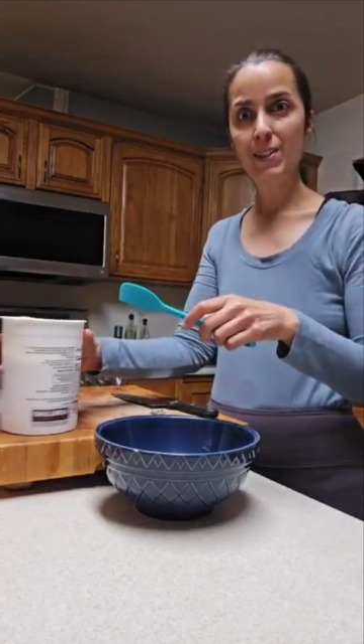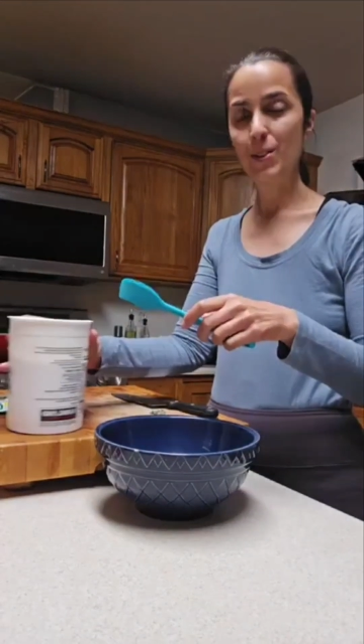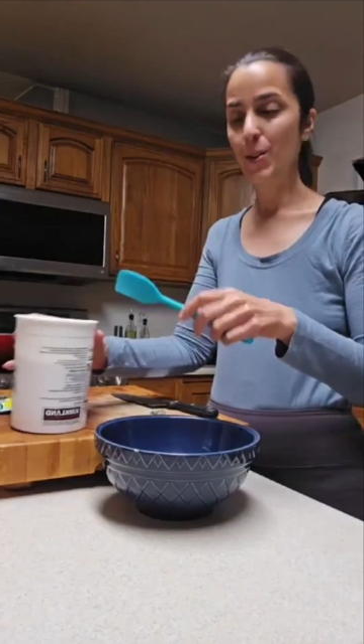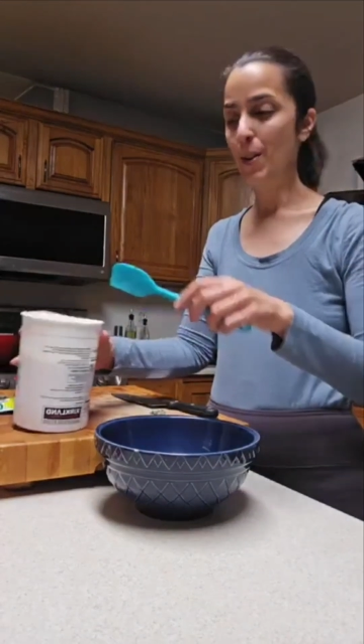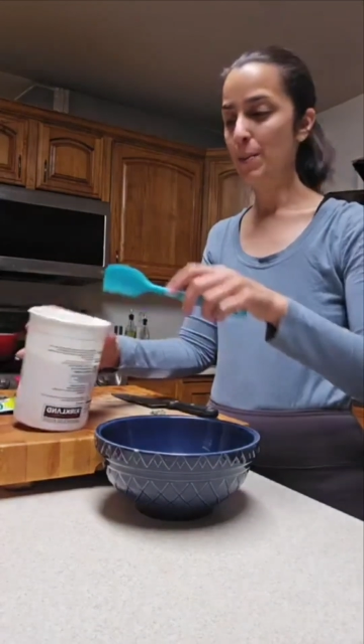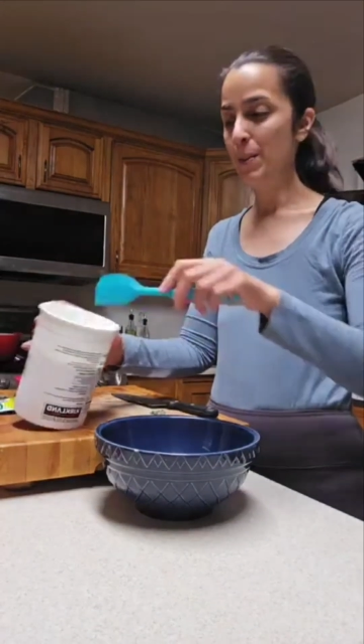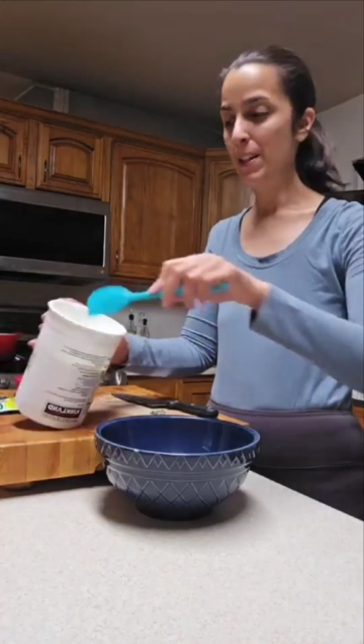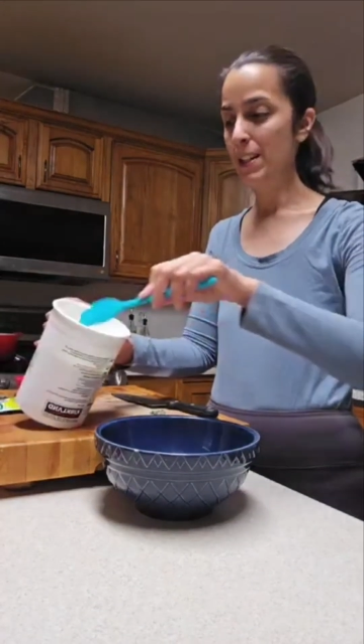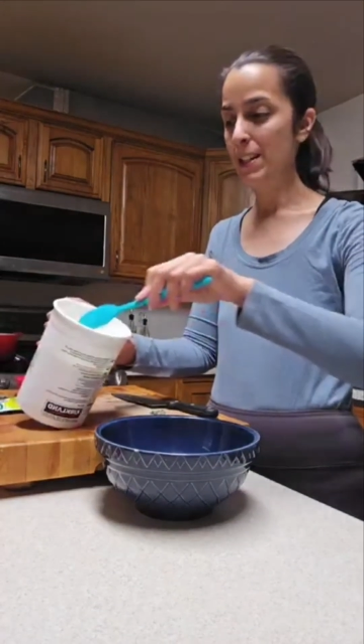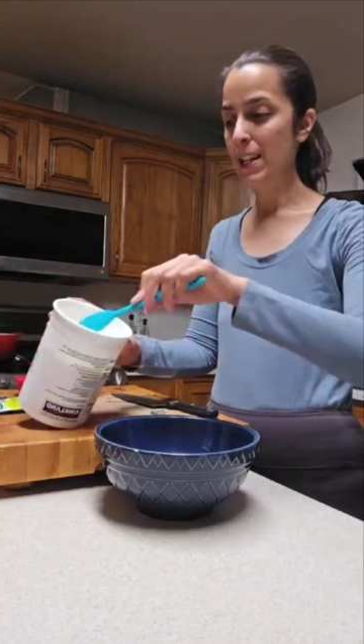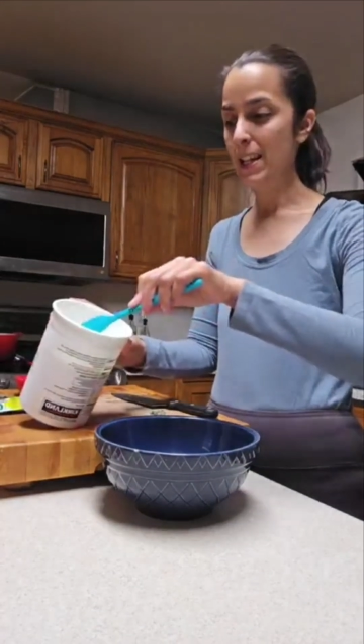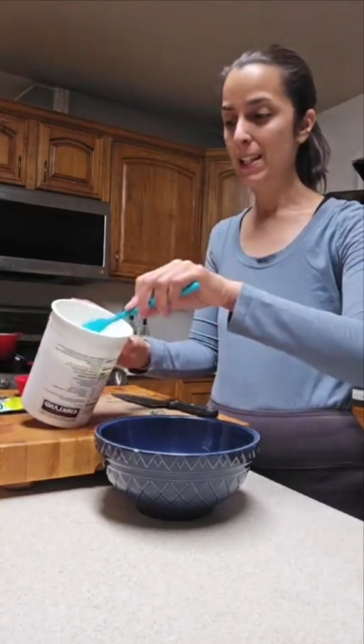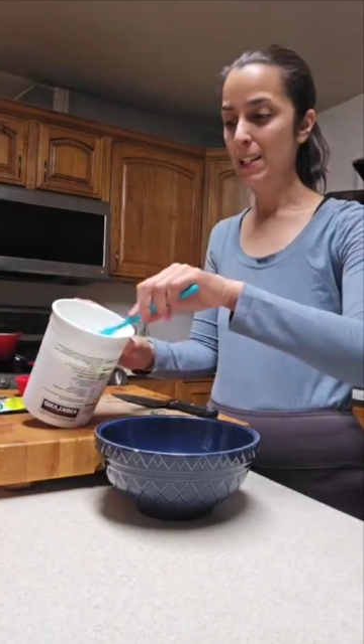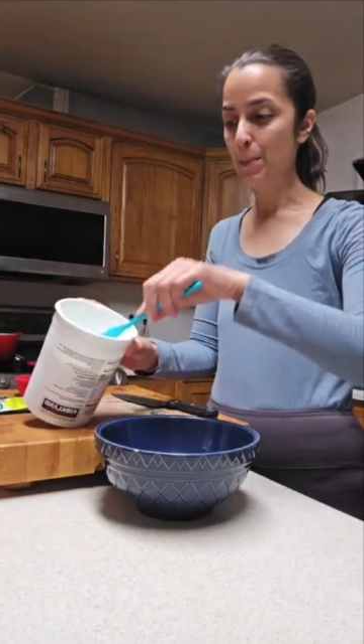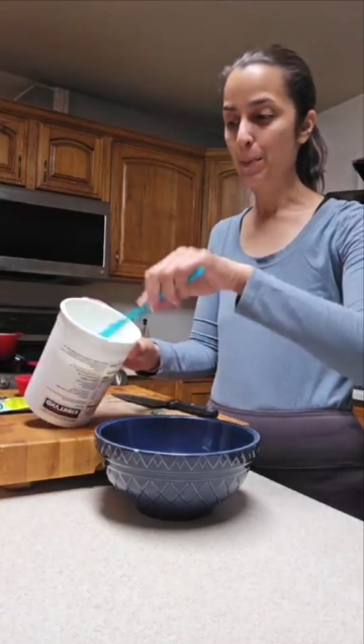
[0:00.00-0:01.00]
So I'm going to
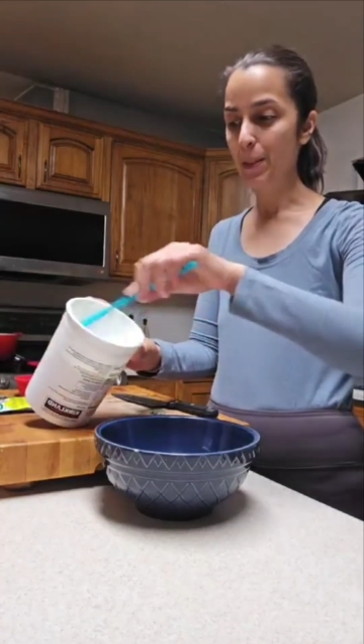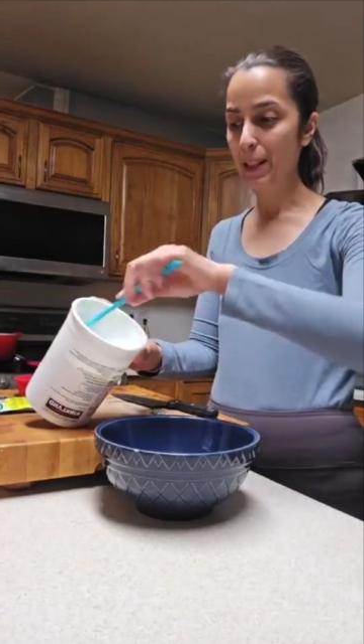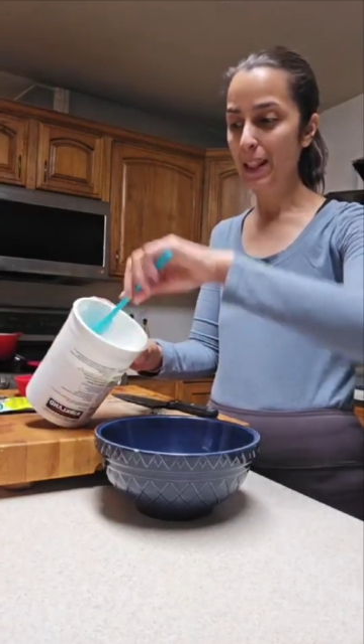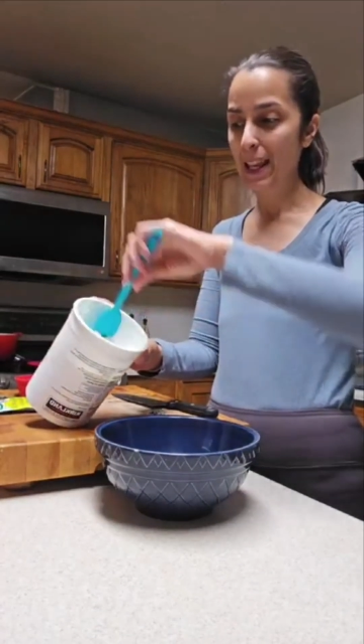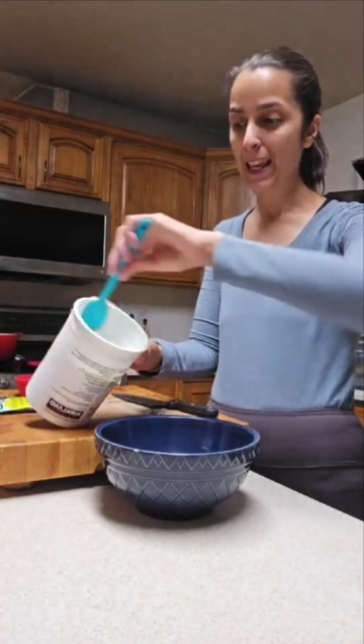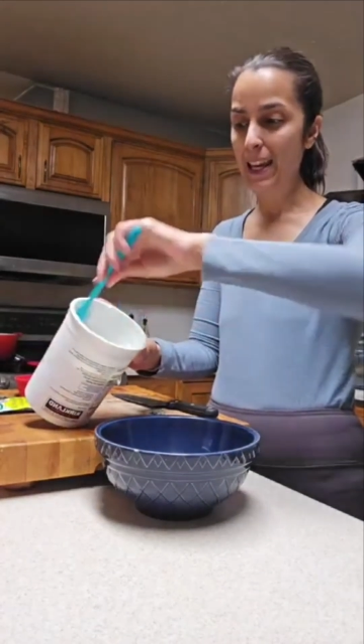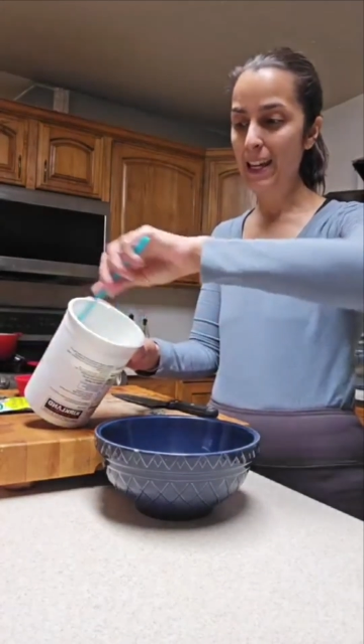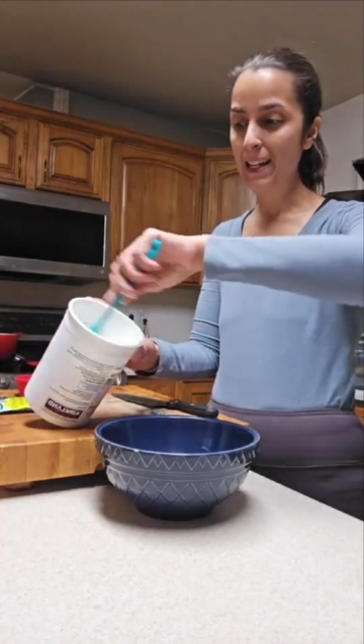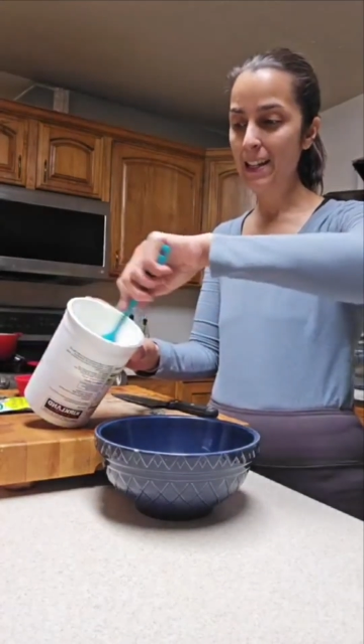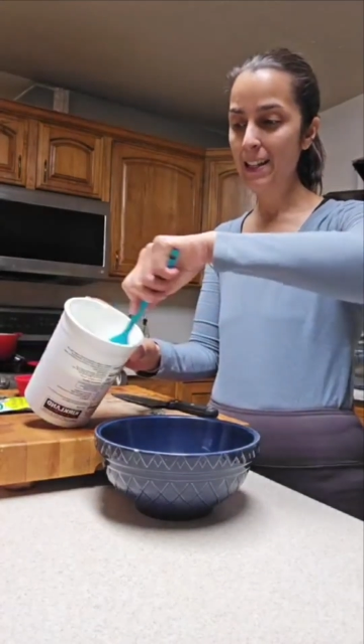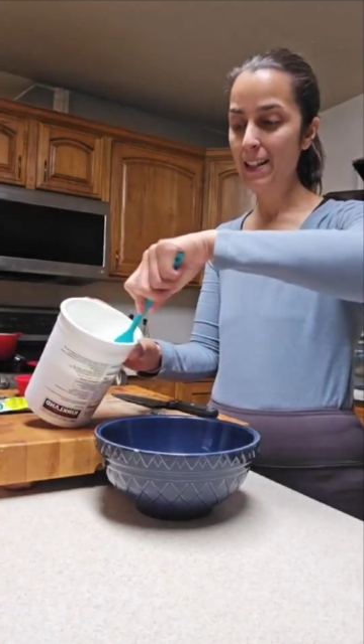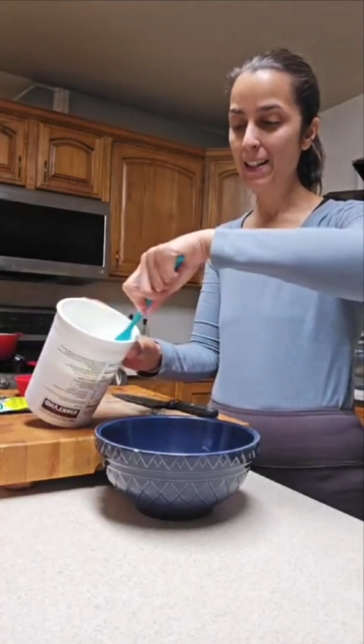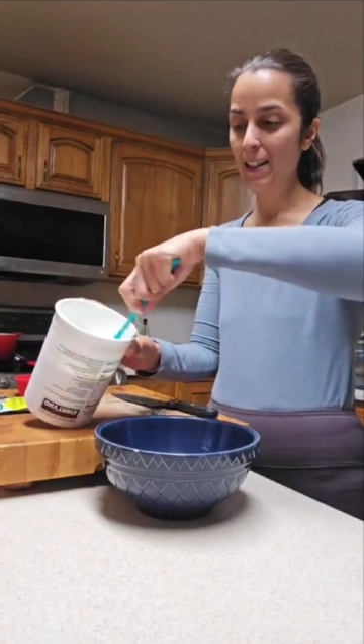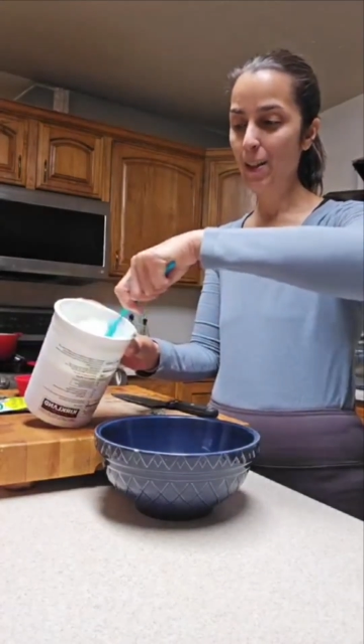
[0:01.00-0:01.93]
take some plain